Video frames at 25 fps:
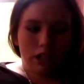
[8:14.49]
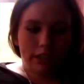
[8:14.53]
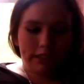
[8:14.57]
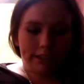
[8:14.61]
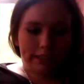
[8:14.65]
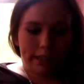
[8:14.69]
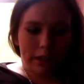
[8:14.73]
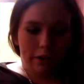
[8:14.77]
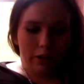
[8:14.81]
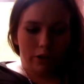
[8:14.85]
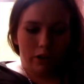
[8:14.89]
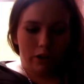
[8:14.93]

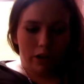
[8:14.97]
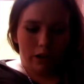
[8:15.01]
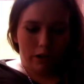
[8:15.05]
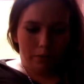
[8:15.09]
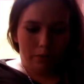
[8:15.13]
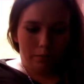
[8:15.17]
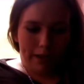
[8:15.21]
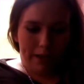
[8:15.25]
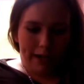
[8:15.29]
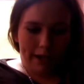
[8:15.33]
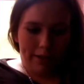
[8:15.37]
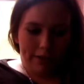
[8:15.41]
So,
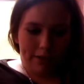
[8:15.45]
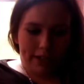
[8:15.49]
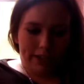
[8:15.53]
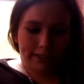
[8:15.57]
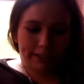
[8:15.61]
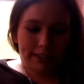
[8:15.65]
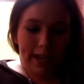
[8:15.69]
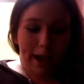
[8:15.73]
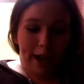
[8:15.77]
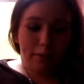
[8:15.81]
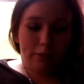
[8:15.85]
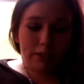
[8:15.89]
anyways,
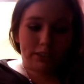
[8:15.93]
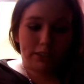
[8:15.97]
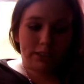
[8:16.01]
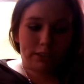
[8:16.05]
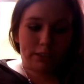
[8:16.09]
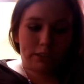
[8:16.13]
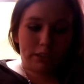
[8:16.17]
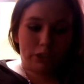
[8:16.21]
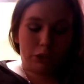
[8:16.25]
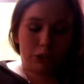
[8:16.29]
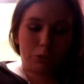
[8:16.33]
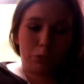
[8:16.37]

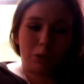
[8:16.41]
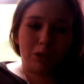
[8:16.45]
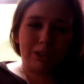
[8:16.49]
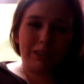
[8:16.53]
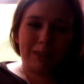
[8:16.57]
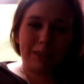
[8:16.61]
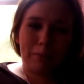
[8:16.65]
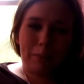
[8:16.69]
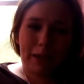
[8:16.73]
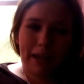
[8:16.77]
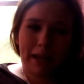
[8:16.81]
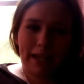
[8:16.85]
you're supposed
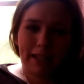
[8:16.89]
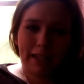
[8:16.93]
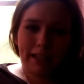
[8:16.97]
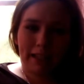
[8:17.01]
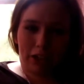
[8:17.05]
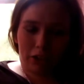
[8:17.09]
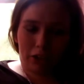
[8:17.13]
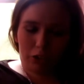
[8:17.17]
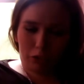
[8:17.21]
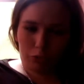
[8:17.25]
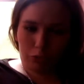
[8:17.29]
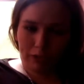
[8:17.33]
to be in
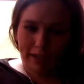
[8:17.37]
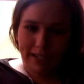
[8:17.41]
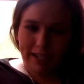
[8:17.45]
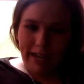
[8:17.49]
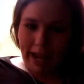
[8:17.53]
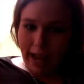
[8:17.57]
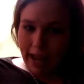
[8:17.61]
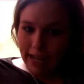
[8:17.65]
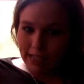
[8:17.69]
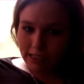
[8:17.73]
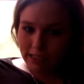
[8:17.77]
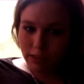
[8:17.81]
there 3
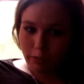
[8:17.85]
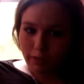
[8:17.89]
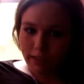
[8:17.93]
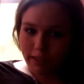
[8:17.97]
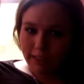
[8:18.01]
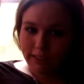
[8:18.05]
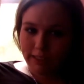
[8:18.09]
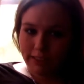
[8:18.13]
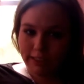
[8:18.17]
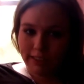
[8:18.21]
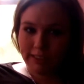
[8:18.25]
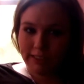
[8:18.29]
days with a
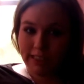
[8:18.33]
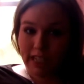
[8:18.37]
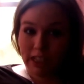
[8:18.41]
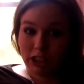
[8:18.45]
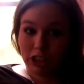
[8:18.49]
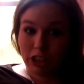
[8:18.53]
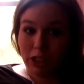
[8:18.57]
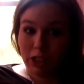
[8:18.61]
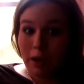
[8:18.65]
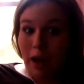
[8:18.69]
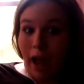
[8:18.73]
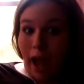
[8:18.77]

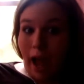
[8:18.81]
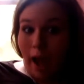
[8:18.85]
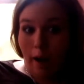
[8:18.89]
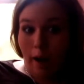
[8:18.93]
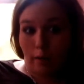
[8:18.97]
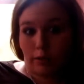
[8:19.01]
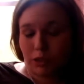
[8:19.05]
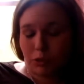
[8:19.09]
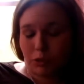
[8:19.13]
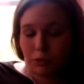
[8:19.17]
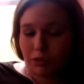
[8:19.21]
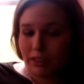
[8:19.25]
C-section. I
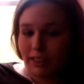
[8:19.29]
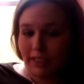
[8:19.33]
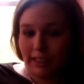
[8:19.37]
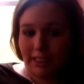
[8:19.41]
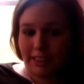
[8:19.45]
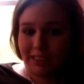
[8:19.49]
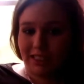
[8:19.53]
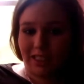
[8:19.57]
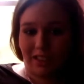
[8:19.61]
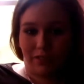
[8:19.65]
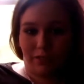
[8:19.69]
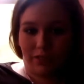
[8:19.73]
was
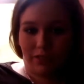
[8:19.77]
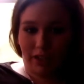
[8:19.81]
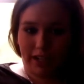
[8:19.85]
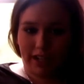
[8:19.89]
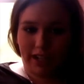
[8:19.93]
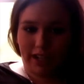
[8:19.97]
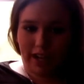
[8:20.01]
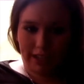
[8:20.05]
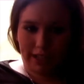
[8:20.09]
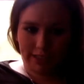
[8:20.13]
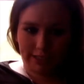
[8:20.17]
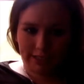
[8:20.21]
released the very
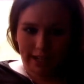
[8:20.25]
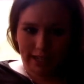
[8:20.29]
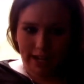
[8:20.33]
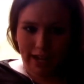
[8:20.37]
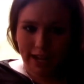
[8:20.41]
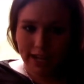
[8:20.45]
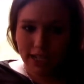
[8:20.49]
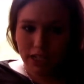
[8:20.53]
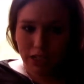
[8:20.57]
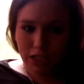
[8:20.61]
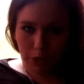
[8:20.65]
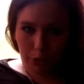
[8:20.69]
next day
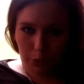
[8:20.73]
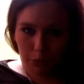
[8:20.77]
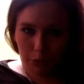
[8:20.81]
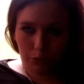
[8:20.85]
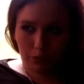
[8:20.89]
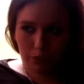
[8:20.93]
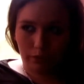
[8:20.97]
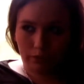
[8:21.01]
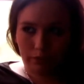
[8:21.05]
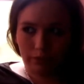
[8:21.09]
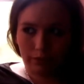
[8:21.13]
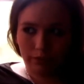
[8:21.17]
at
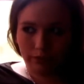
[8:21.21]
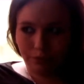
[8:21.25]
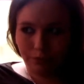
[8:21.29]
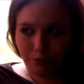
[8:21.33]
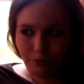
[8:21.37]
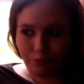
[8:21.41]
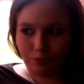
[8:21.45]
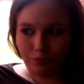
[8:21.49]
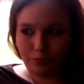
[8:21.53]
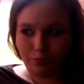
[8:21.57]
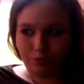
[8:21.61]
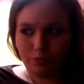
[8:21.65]
noon.
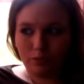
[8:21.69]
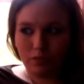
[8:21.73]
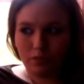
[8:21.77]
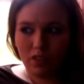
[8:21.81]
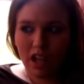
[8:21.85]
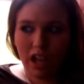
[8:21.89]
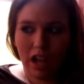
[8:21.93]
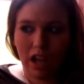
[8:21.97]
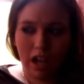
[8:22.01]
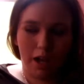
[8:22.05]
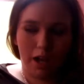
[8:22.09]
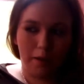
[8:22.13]

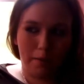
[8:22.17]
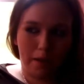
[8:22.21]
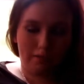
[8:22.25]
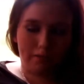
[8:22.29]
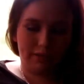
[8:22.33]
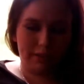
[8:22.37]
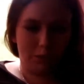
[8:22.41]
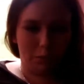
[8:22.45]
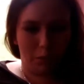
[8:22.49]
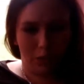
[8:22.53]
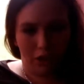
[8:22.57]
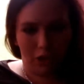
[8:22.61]
I
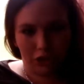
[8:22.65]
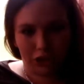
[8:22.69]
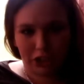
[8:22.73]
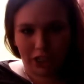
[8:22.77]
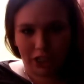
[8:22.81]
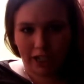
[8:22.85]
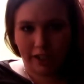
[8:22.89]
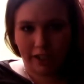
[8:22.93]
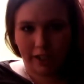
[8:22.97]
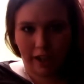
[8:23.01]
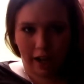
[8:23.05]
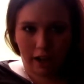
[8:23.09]
was
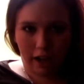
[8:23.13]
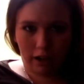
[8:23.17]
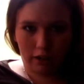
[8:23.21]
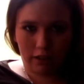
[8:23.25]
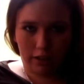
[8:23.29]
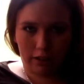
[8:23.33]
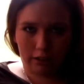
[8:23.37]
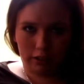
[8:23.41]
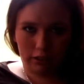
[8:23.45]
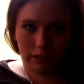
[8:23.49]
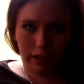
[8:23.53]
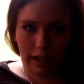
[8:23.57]
wheelchaired out
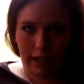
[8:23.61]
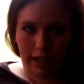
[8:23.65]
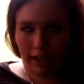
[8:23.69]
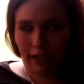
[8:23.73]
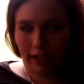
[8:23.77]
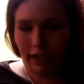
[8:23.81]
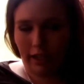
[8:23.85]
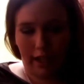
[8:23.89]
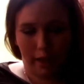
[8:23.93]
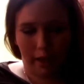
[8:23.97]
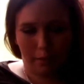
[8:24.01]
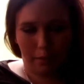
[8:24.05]
like
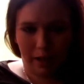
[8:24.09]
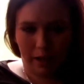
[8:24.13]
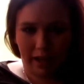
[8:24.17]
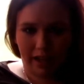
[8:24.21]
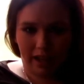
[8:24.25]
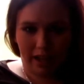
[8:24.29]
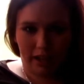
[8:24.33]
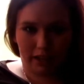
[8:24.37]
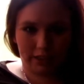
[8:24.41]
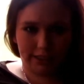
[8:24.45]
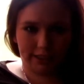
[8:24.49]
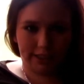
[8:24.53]
anybody
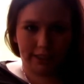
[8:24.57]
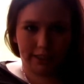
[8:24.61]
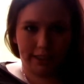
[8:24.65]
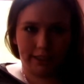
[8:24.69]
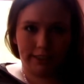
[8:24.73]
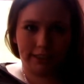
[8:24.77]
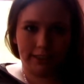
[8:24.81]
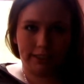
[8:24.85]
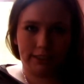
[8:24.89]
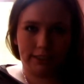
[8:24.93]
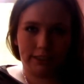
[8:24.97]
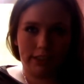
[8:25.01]
else is.